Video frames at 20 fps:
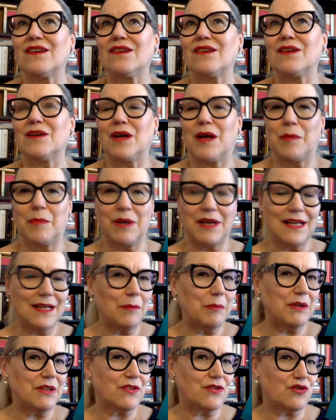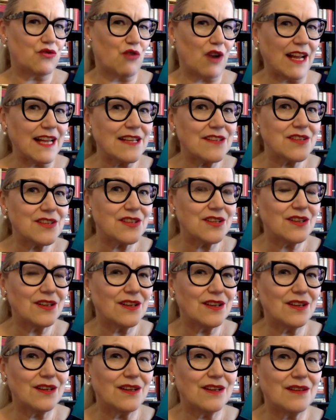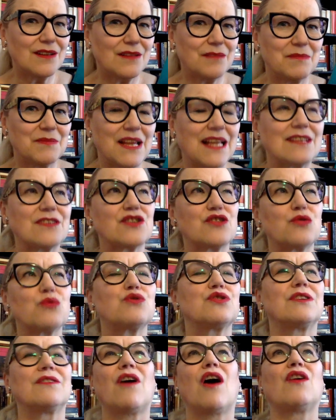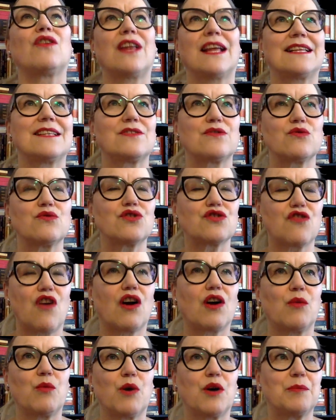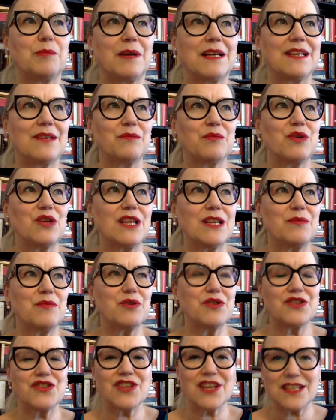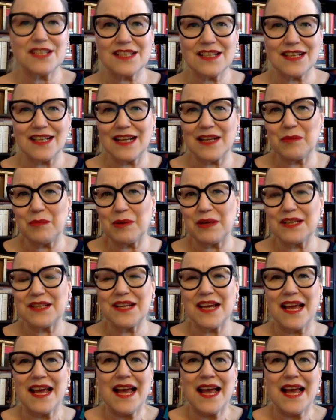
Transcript: a, little bit trite um, that's too no that's too strong a word but it, it was just a little bit